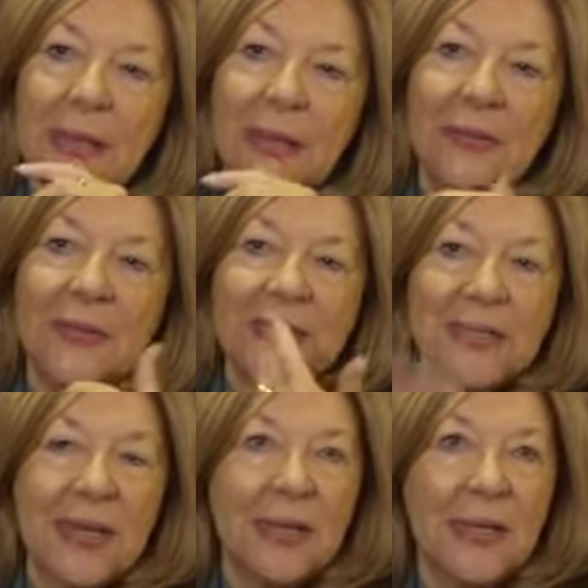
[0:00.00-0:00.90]
in
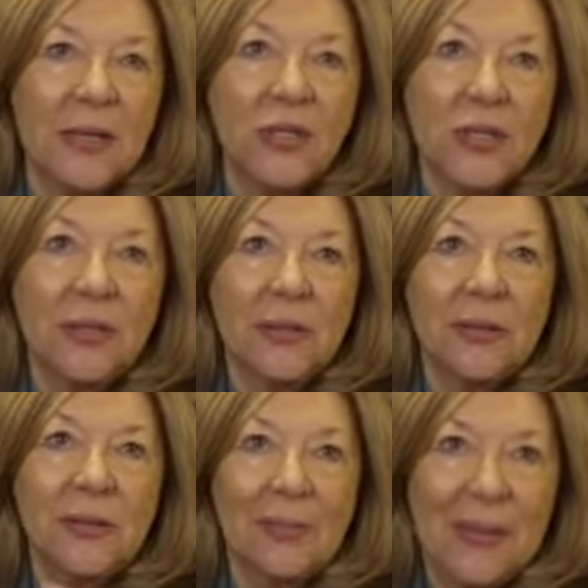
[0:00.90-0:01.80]
this day and age
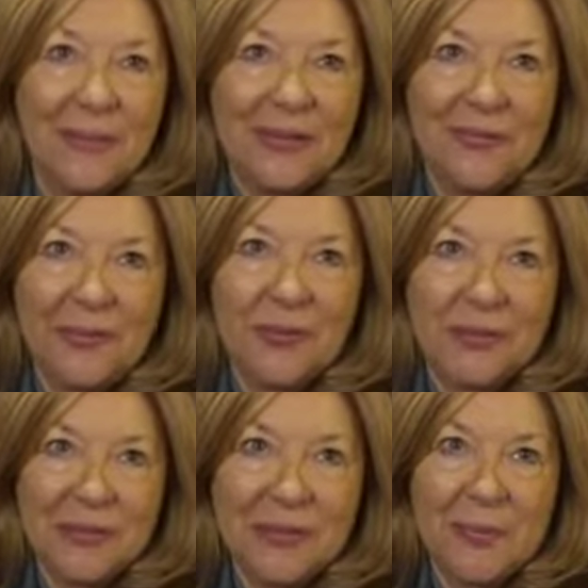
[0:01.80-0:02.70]
there might be
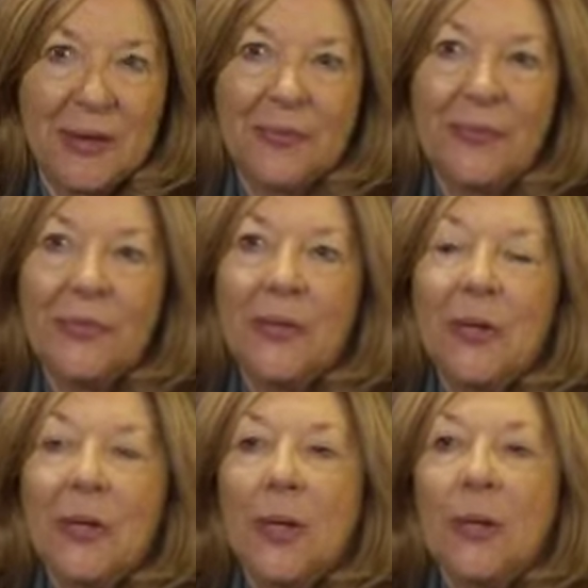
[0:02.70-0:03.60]
difficulties about
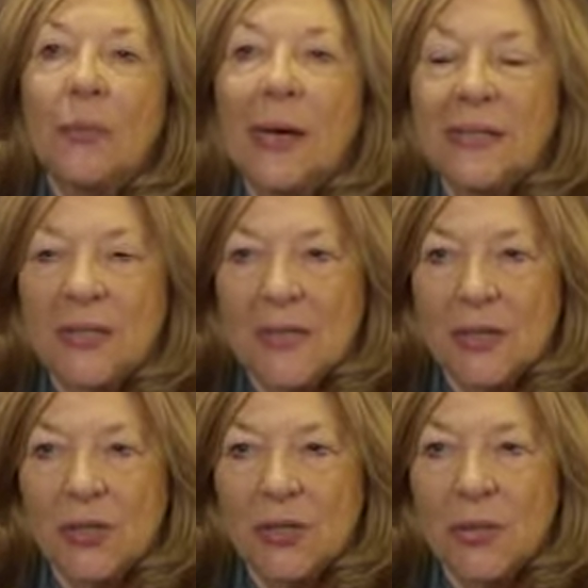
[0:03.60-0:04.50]
writing
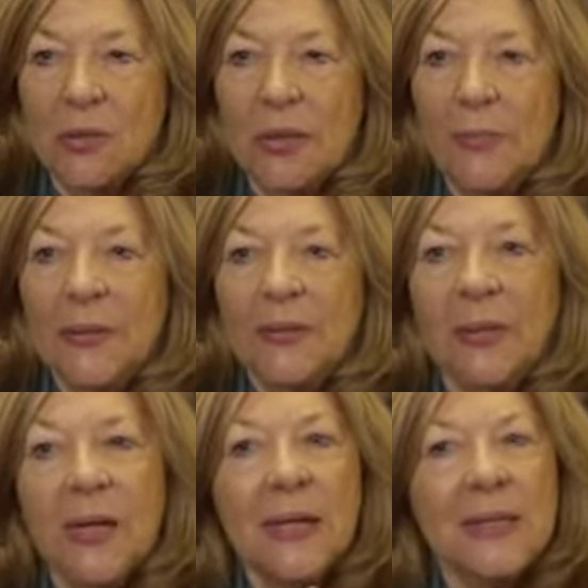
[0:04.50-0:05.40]
such a story. But the
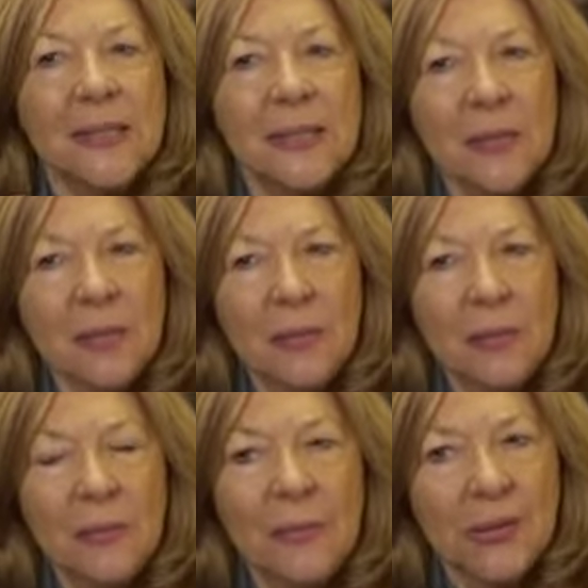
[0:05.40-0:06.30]
girl is so
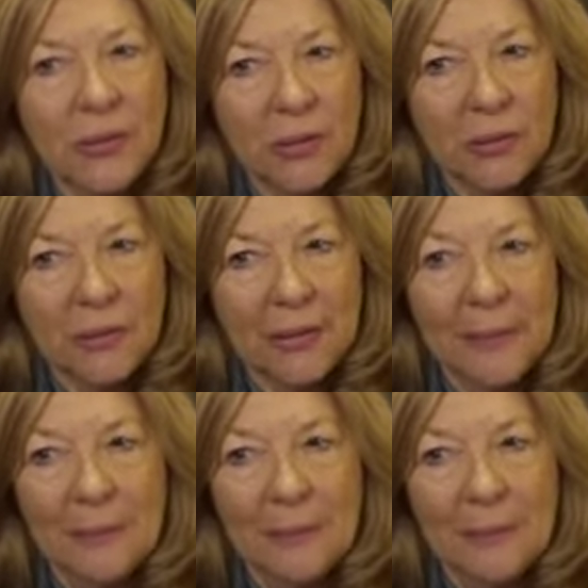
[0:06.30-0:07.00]
mature,